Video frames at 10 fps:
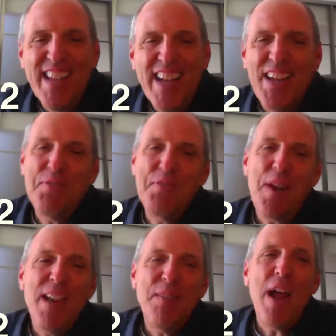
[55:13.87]

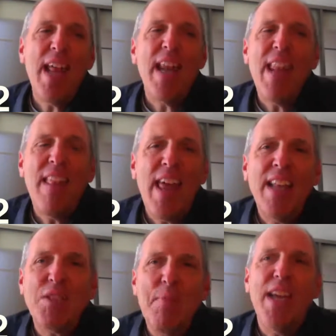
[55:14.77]
Right, and that
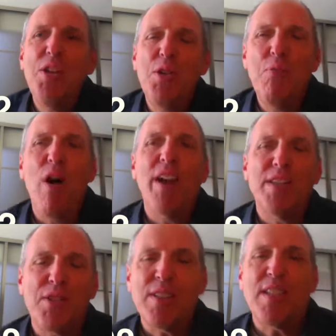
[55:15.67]
doesn't mean you want to
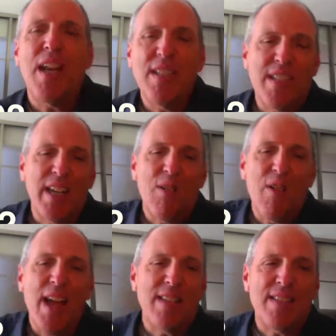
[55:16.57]
start selling
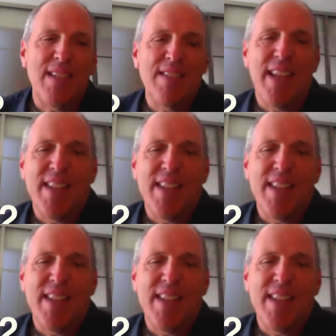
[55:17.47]
cigarettes and